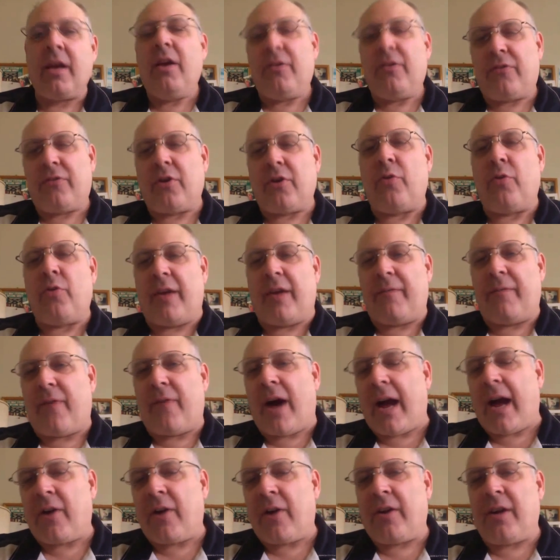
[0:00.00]
So they
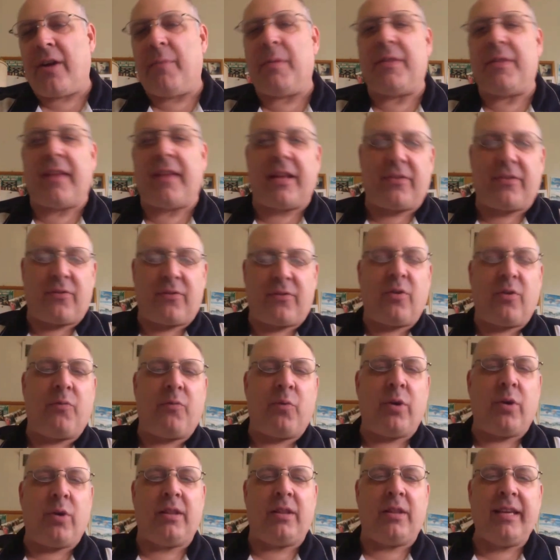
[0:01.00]
fire him, and that's sort of
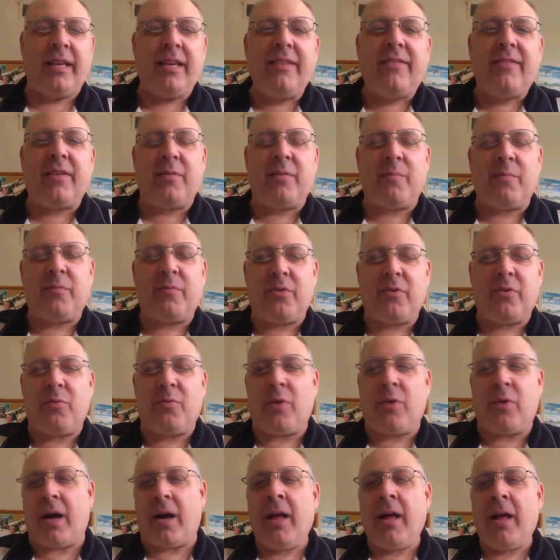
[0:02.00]
what leads him
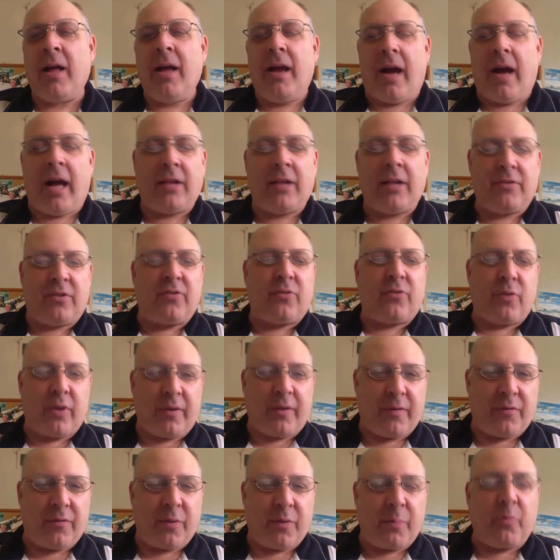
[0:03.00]
to, I'll just sort
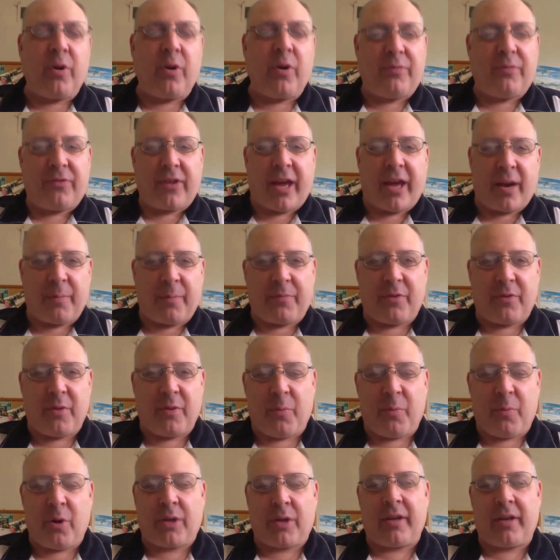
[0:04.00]
of give the brief setup to the
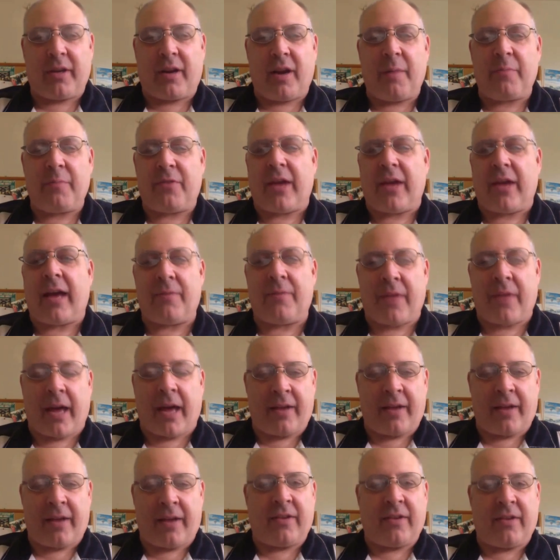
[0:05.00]
book that comes out of
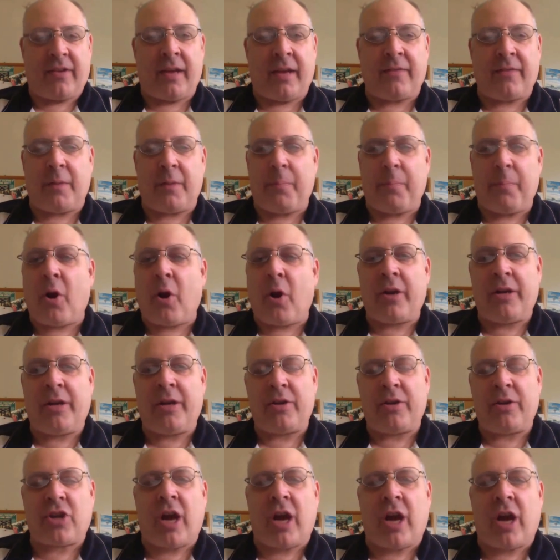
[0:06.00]
that. As a
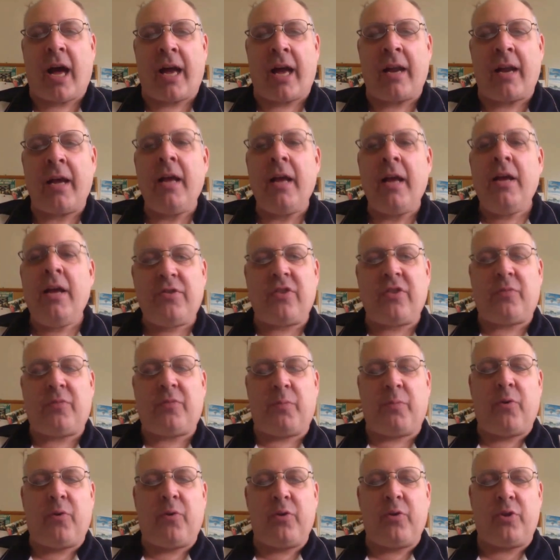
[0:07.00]
parting shot, just
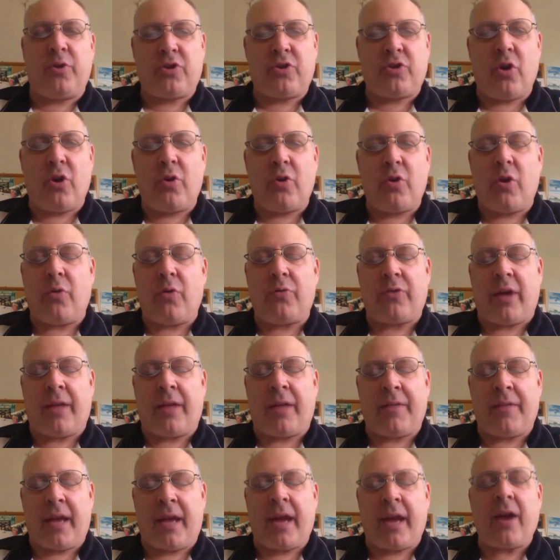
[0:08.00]
before the show goes
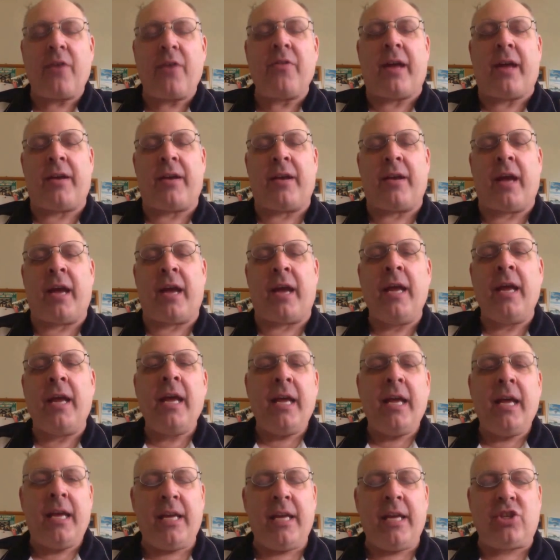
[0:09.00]
on the air that night,
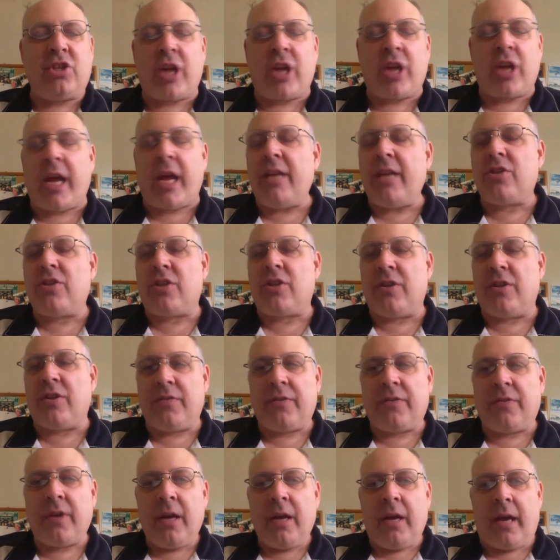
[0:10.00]
he
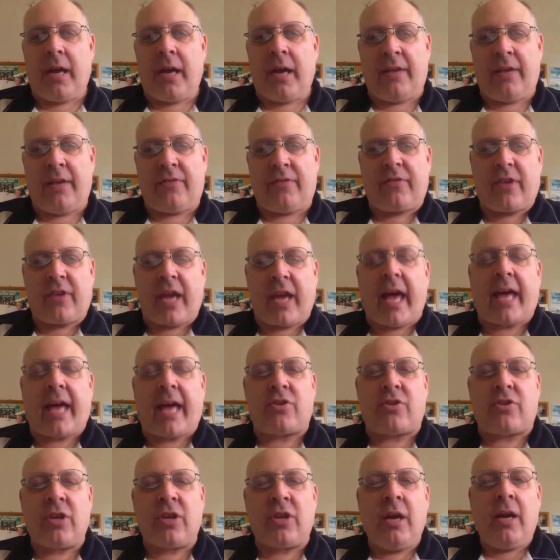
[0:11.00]
changes a
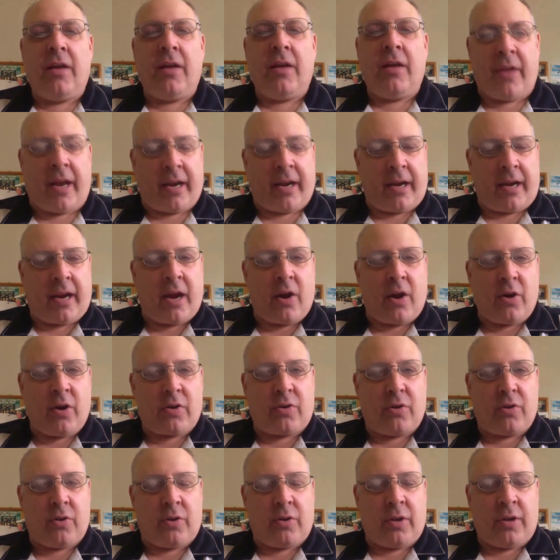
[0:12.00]
sketch that a
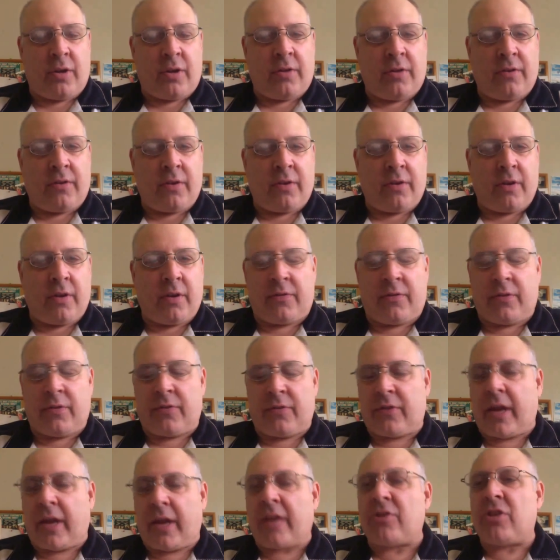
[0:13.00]
character, it's a
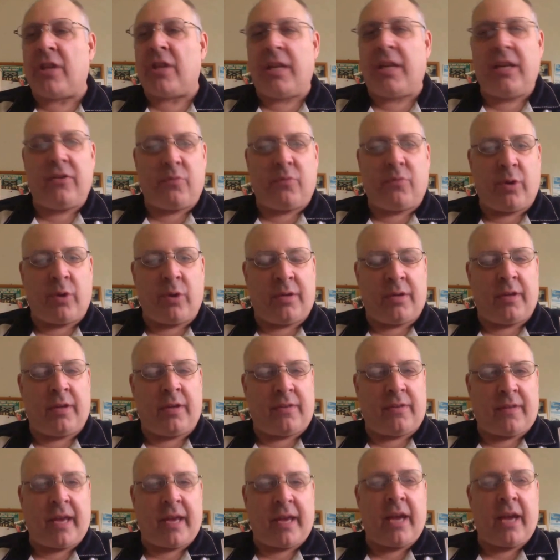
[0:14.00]
sketch that he's written
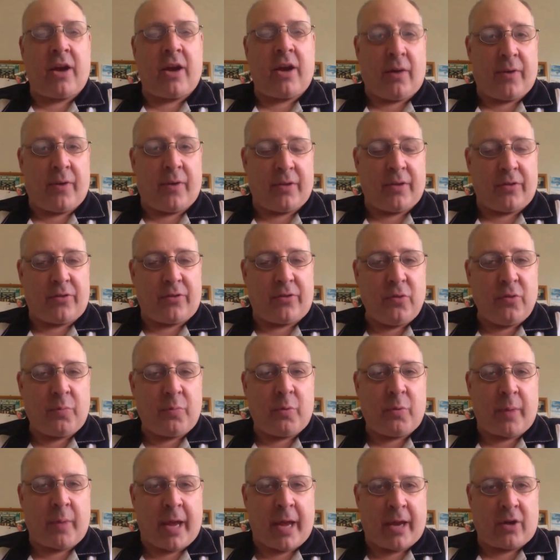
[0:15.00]
that's a takeoff on the
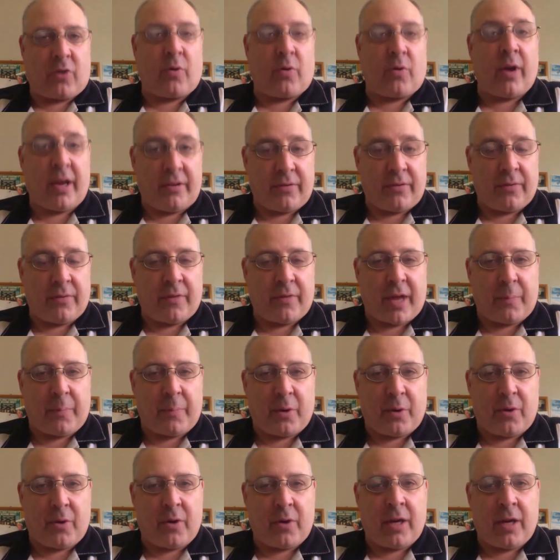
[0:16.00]
Superman craze of
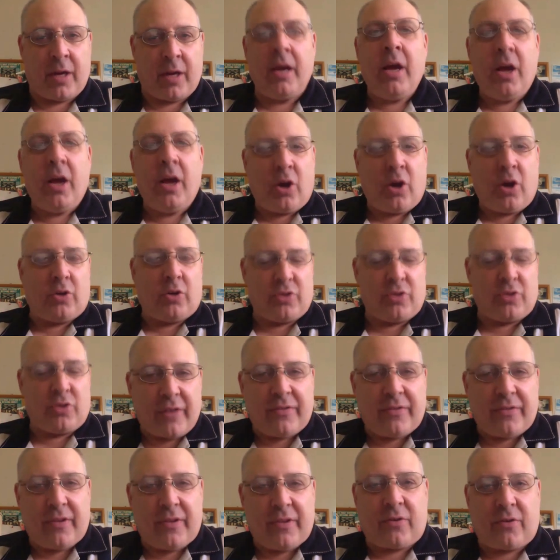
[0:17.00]
that period called
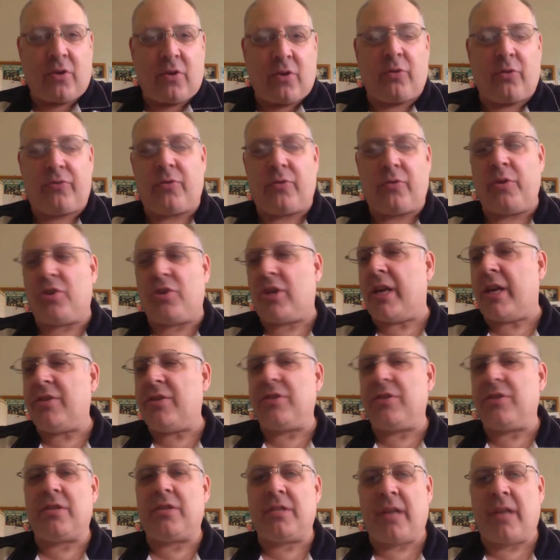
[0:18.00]
Justice Girl. So he
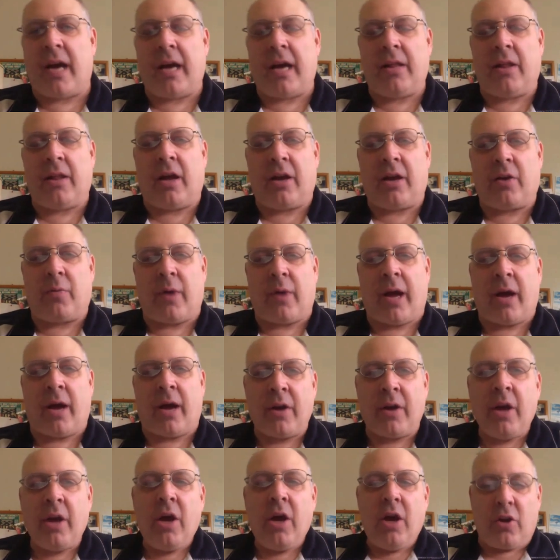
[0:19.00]
changes the dialogue
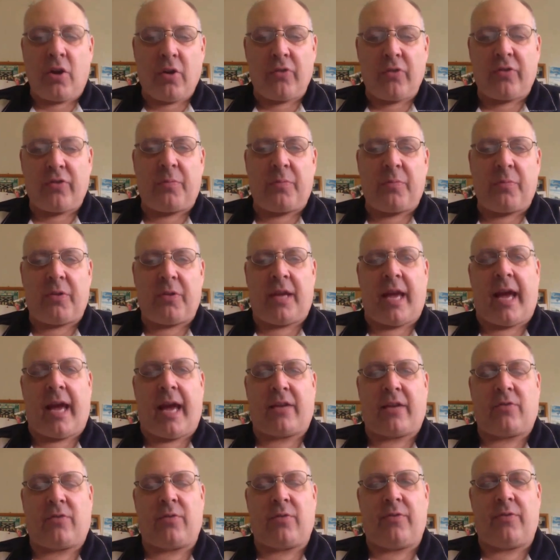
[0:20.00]
around, goes up to the
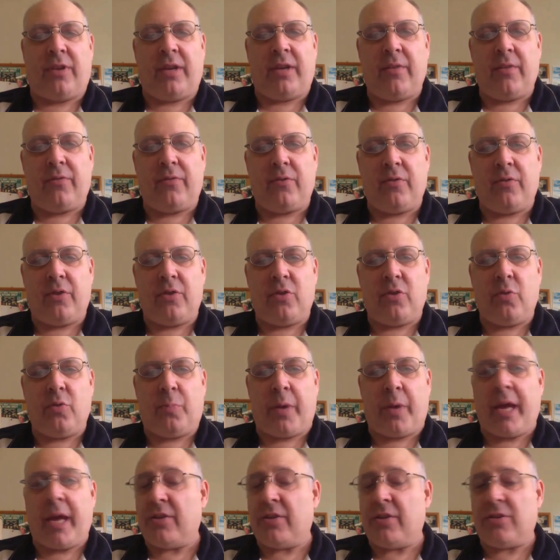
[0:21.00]
actress and gives her the new
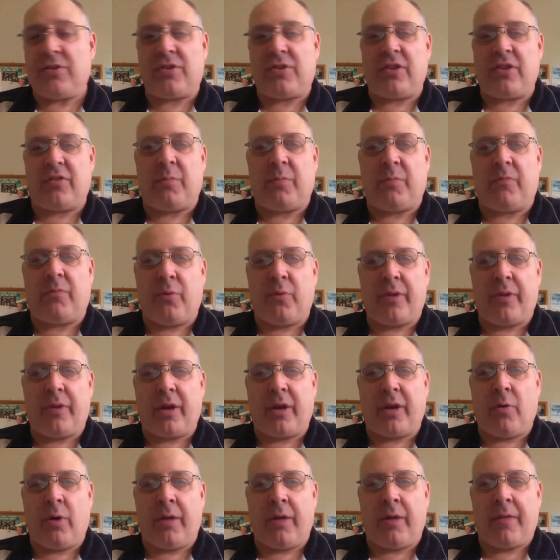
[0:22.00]
pages just before they
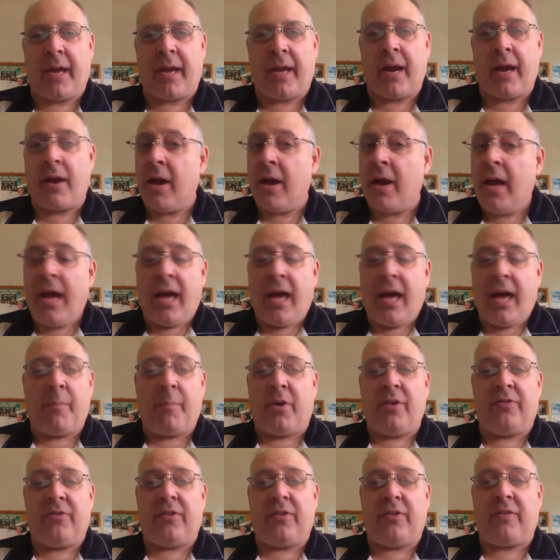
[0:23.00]
go on the air. And
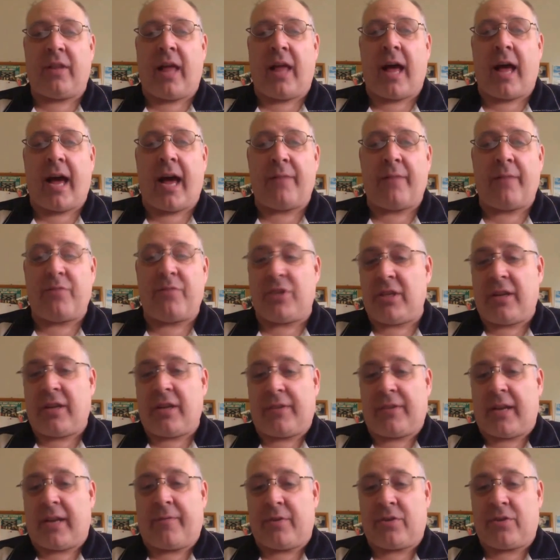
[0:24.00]
because it's live, she
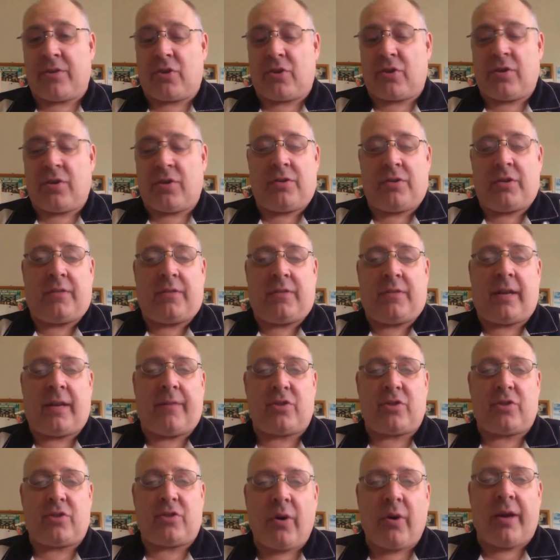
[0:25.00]
doesn't have
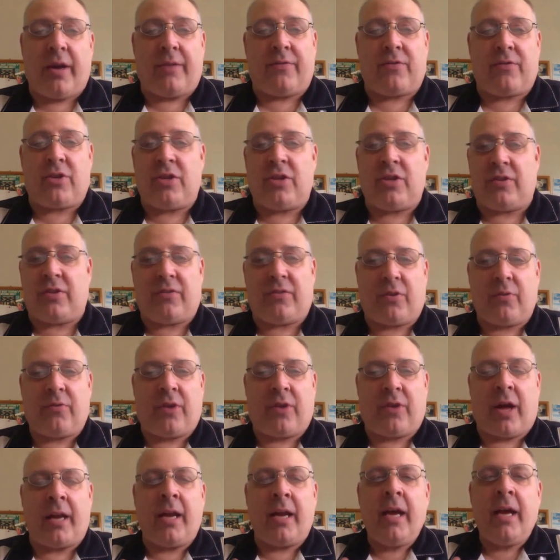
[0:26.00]
a choice. She just
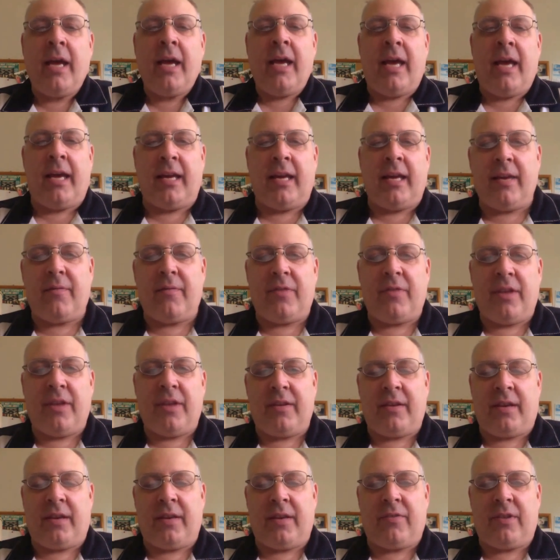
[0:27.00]
goes on and
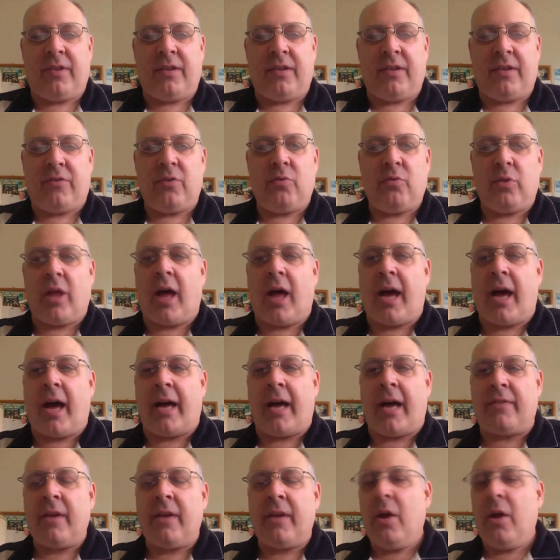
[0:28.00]
gives these new
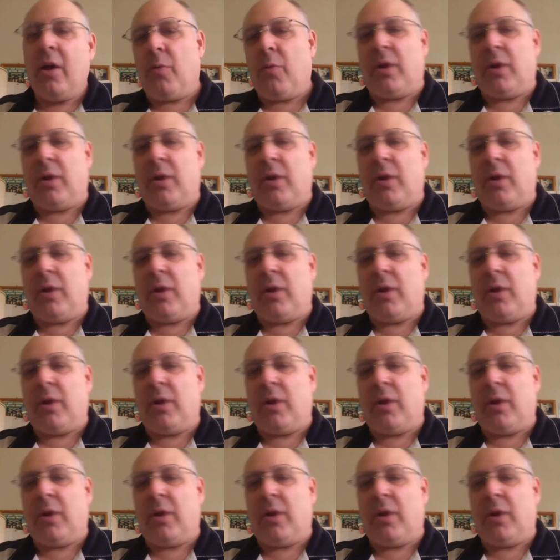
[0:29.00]
lines.